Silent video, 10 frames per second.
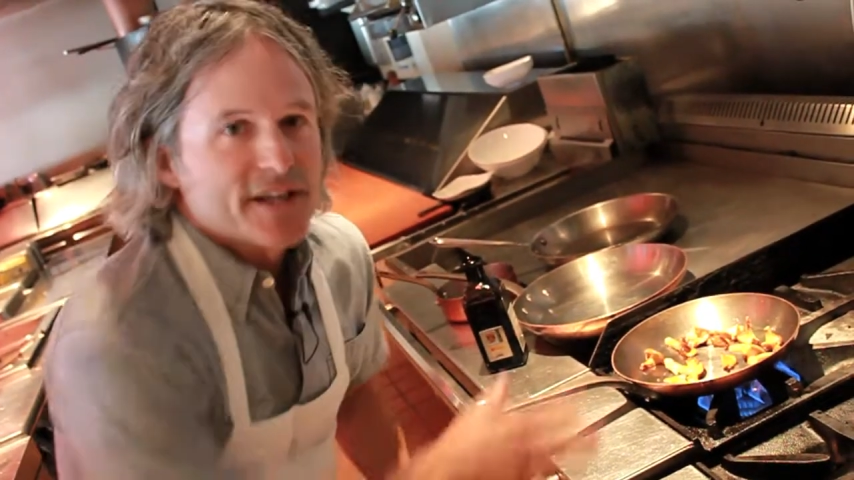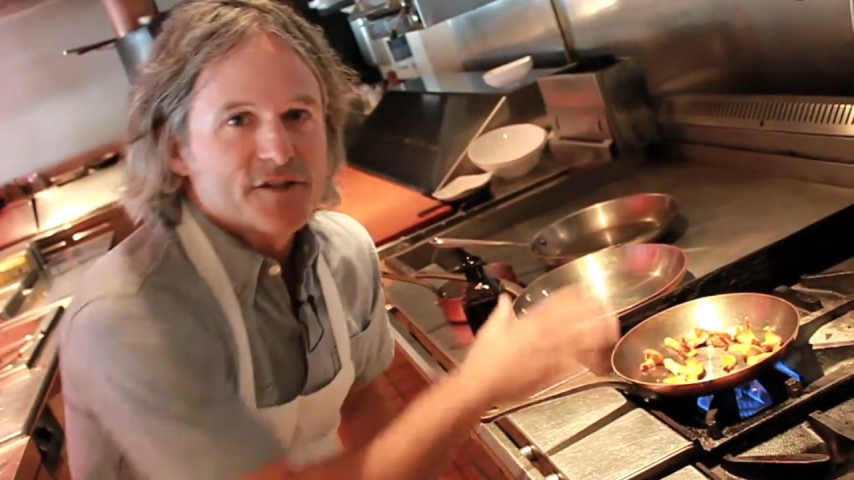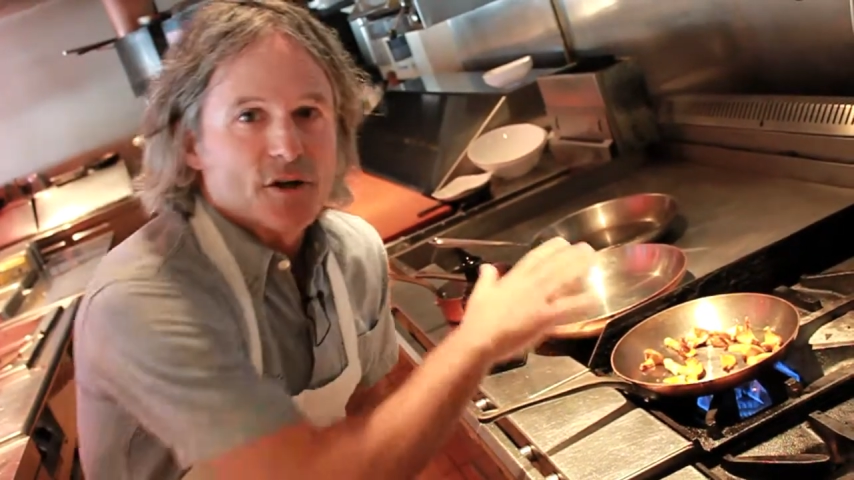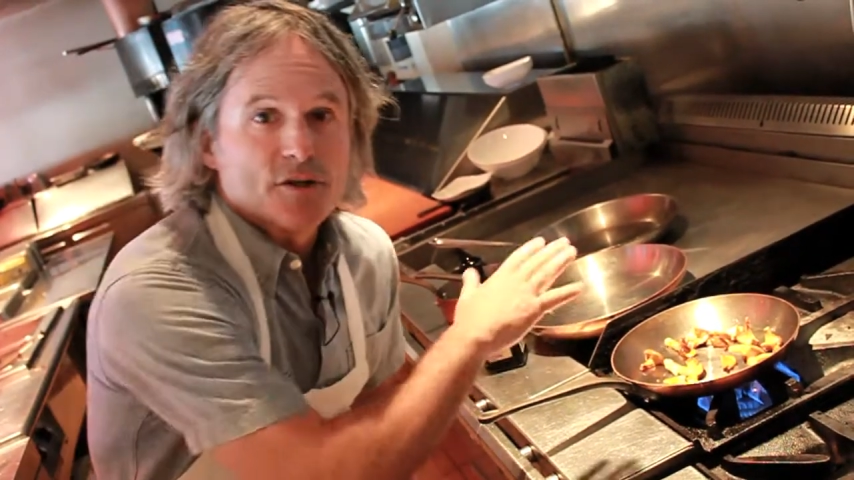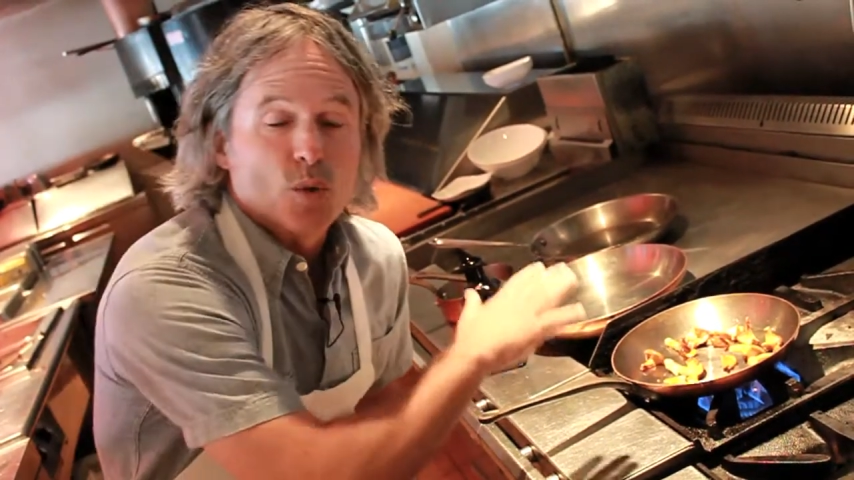
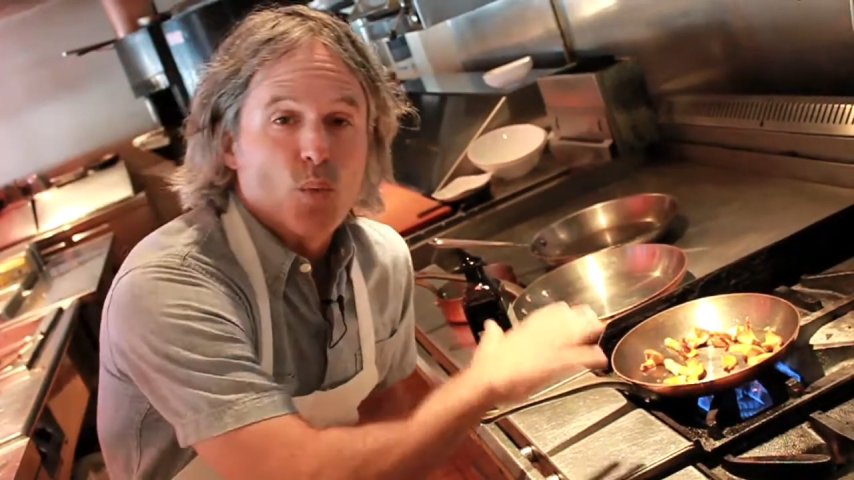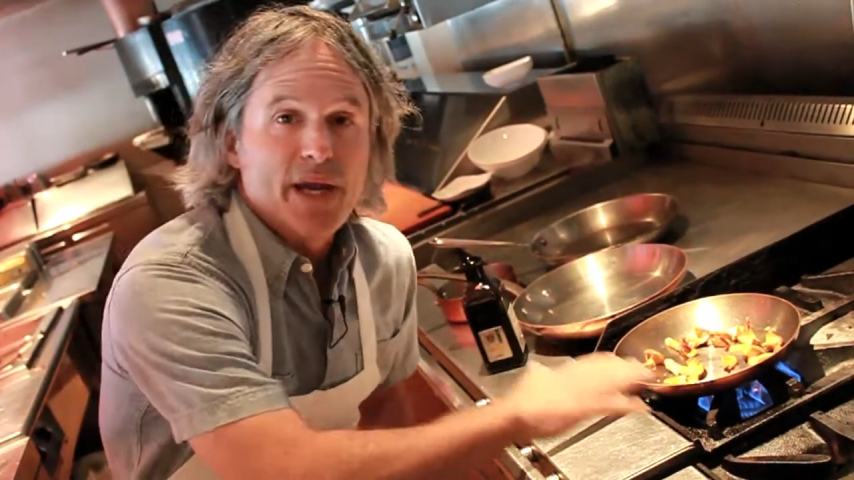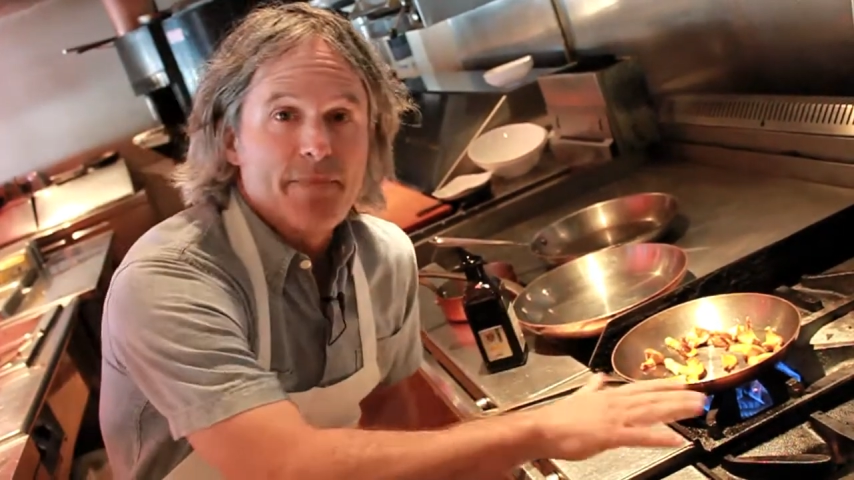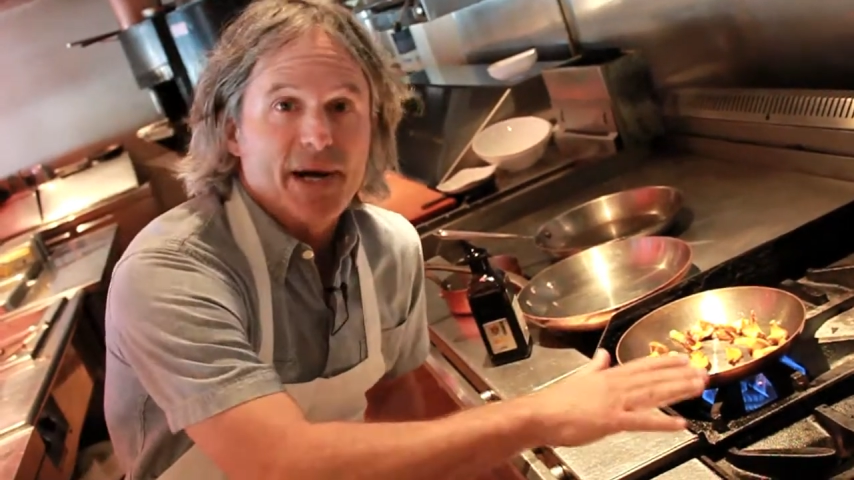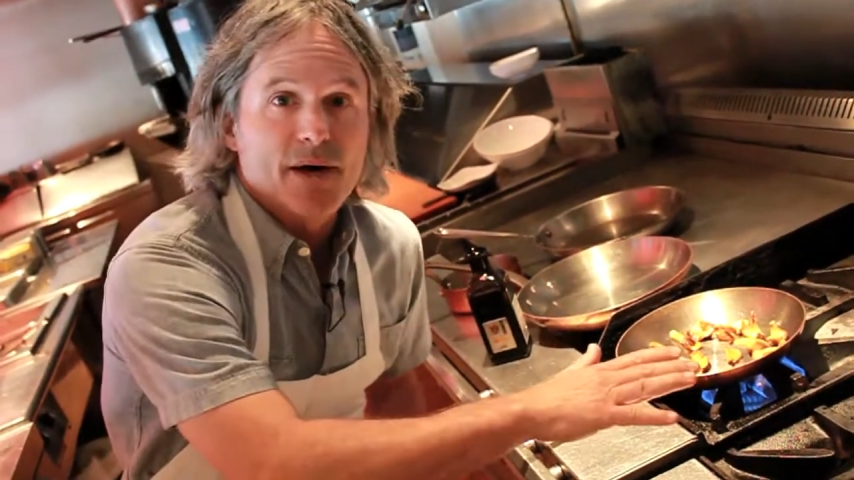start to
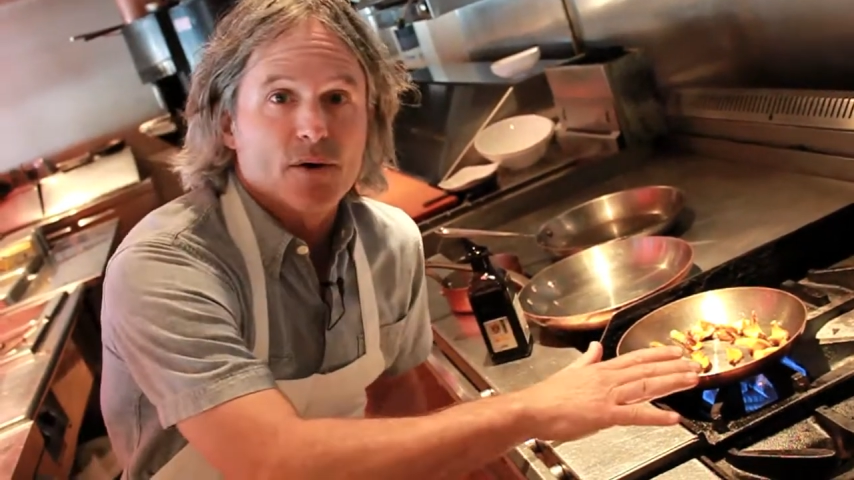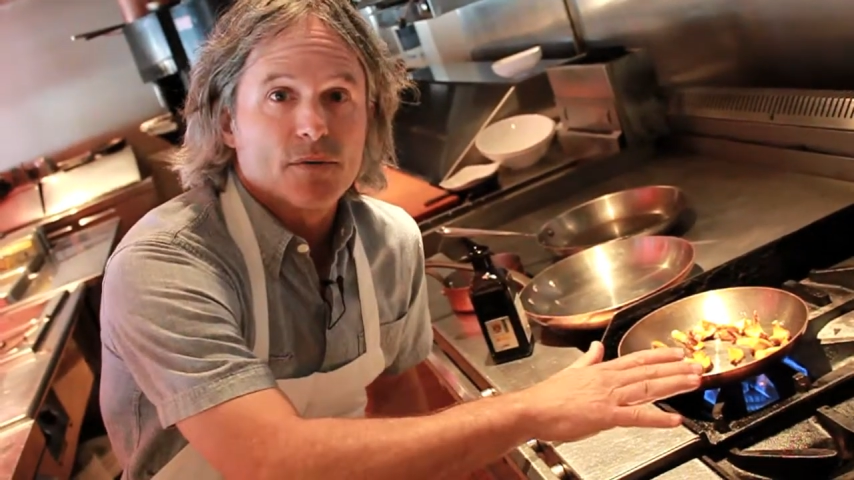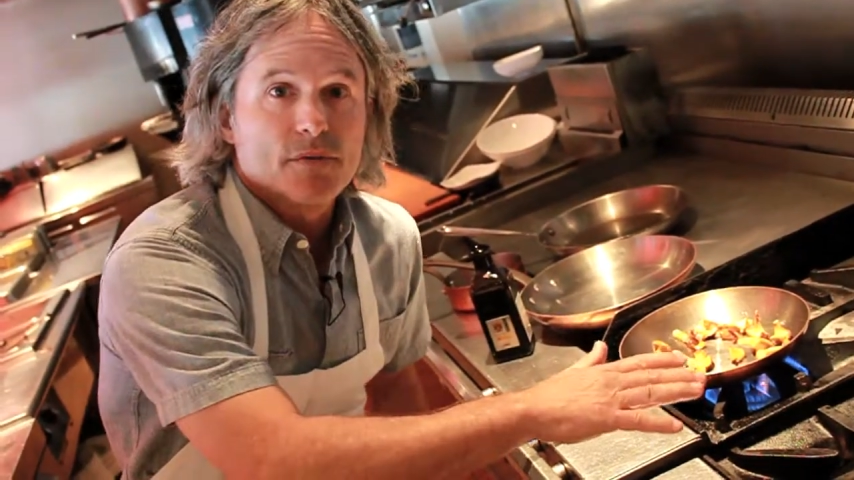weep out.